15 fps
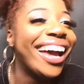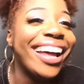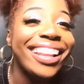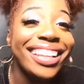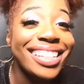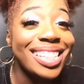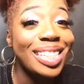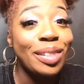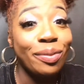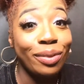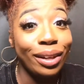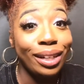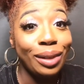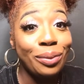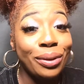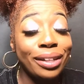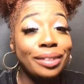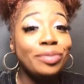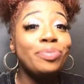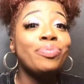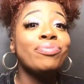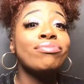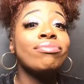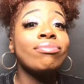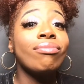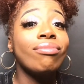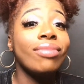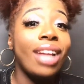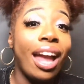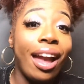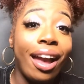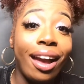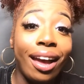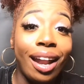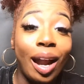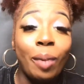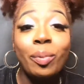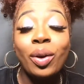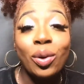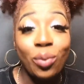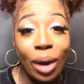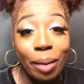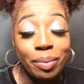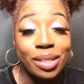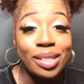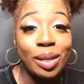This is a funny one, and I'm going to wrap.